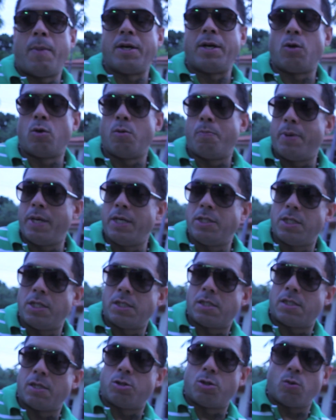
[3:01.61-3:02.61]
I know the
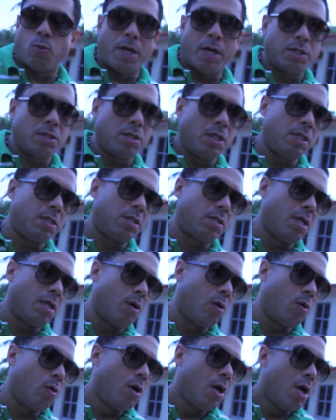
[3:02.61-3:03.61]
BG situation, he's
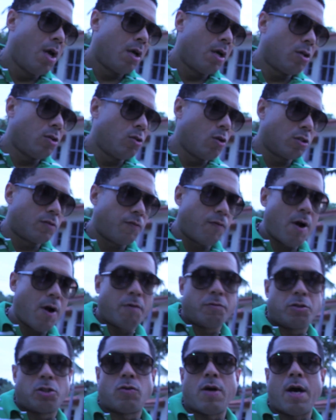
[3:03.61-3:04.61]
still, you know, as
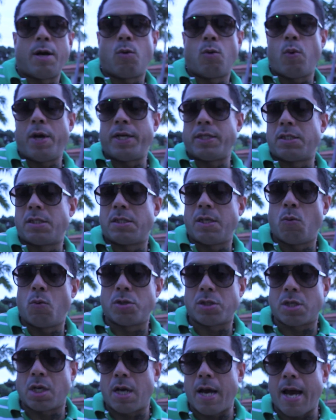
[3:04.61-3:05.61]
far as trying to wait to see
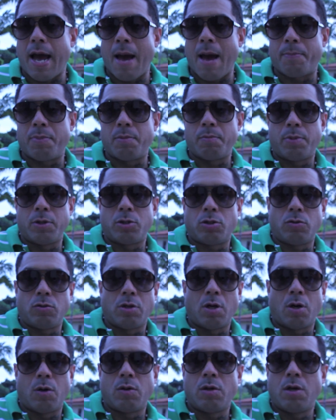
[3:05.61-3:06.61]
what's going to happen. But,
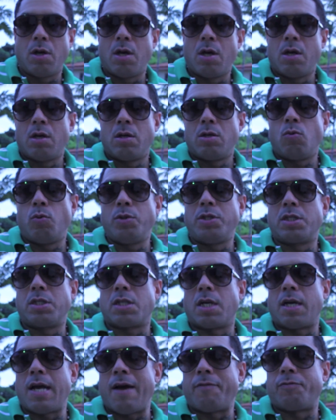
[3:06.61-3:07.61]
you know, we
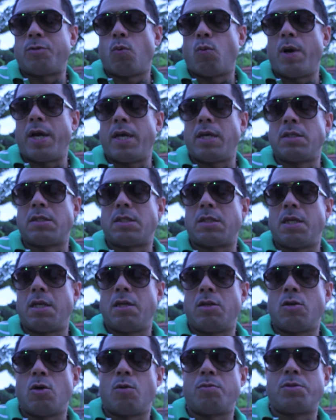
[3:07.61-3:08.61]
just going to have to wait and
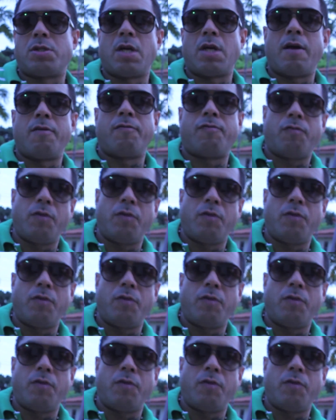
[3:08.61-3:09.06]
see, you know what I'm saying?